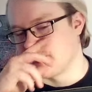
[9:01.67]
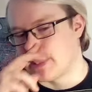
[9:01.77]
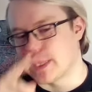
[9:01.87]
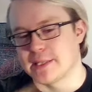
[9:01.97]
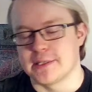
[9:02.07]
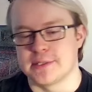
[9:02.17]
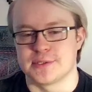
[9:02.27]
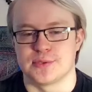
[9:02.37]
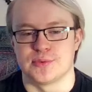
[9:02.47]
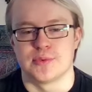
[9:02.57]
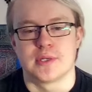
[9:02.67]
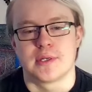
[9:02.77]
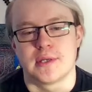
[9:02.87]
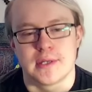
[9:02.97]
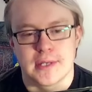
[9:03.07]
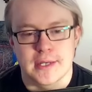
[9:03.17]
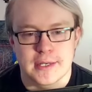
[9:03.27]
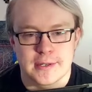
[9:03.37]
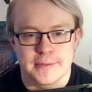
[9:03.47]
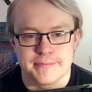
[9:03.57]
make it into
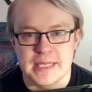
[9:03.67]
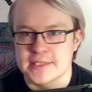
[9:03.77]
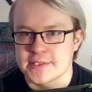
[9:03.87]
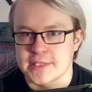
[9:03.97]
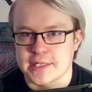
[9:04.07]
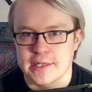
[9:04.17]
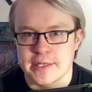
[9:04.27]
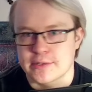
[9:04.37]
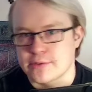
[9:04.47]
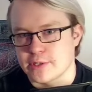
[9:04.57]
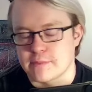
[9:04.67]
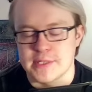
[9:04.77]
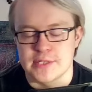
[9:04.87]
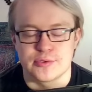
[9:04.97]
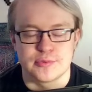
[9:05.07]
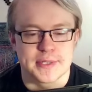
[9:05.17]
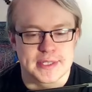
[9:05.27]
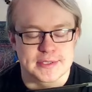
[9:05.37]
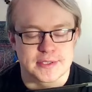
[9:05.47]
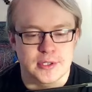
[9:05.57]
Insect Link or like Beetrooper
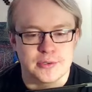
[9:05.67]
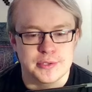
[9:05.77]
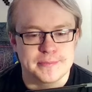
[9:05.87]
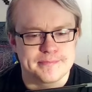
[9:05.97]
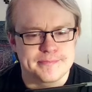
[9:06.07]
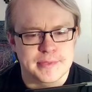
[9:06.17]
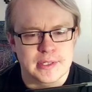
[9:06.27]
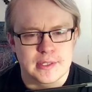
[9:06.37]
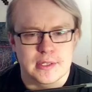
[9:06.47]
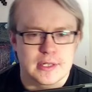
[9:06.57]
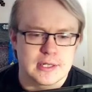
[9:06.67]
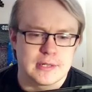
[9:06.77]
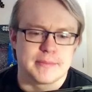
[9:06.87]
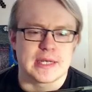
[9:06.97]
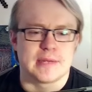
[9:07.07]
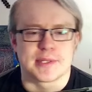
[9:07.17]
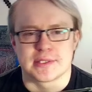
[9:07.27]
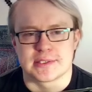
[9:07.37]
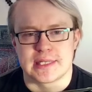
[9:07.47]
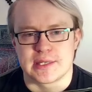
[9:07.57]
as a whole. Mainly
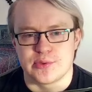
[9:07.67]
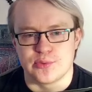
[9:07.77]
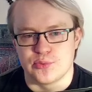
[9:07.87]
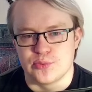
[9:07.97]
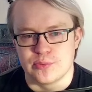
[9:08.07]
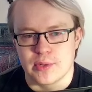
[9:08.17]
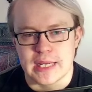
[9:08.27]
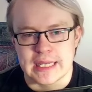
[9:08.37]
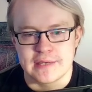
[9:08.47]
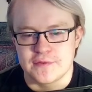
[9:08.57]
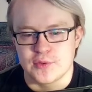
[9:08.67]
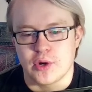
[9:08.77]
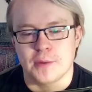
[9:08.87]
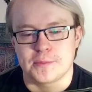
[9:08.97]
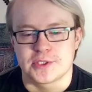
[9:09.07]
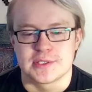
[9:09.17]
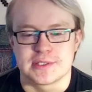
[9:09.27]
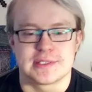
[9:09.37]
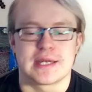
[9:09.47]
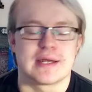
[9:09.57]
because they do give you
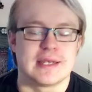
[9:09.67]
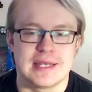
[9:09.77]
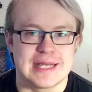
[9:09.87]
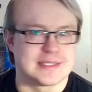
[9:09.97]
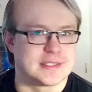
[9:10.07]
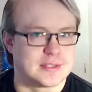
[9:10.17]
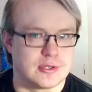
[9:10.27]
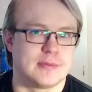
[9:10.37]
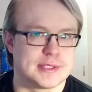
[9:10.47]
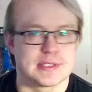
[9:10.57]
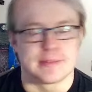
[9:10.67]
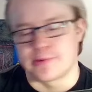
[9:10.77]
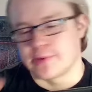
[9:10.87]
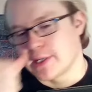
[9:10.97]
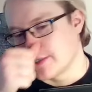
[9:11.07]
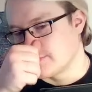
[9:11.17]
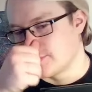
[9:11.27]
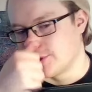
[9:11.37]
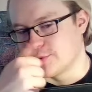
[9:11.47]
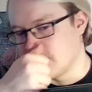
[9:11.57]
options that are less normal summon reliant,
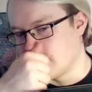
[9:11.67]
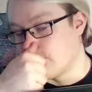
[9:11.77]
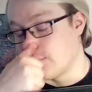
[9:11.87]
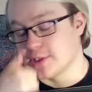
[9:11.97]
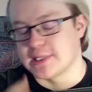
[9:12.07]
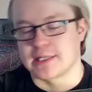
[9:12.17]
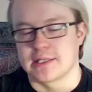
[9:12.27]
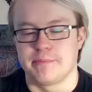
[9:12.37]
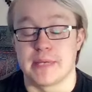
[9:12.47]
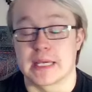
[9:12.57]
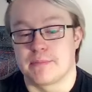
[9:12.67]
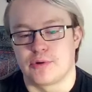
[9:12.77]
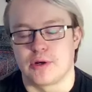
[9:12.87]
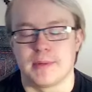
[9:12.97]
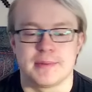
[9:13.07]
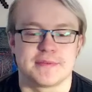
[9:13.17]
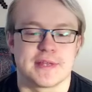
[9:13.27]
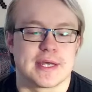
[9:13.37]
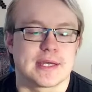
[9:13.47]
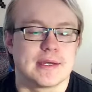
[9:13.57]
which usually was like the big problem of the
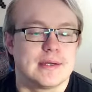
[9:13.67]
deck.